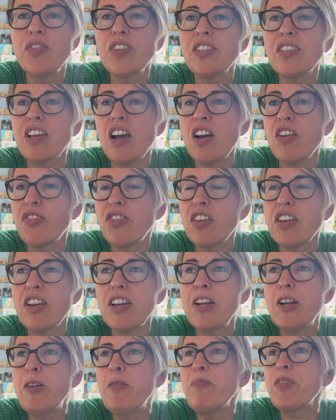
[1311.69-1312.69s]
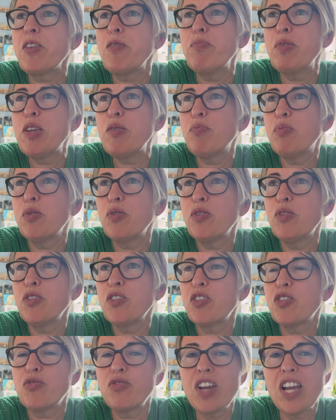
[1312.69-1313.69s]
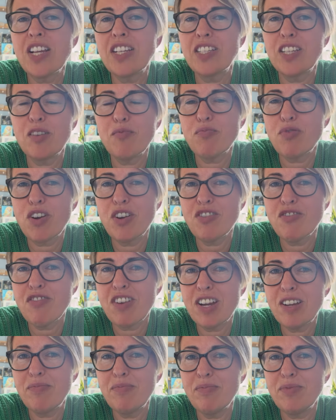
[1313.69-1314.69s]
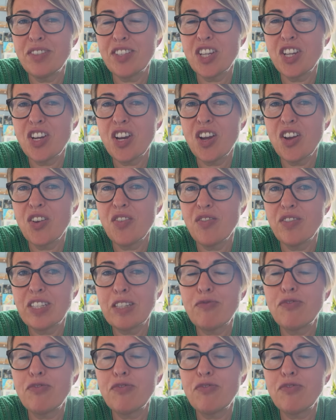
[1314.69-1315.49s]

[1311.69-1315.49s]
There's other people creating programs, you know,